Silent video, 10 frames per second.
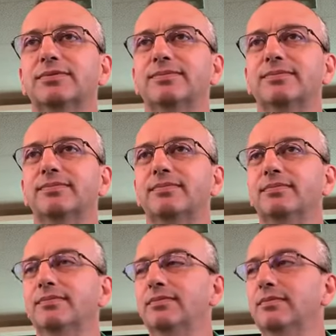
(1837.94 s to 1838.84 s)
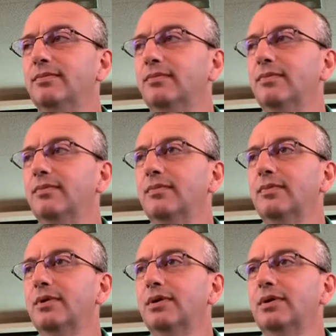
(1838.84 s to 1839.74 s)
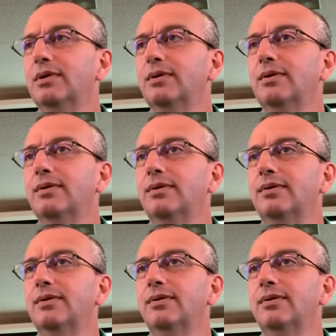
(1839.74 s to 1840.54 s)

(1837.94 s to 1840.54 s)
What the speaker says: (no one is talking)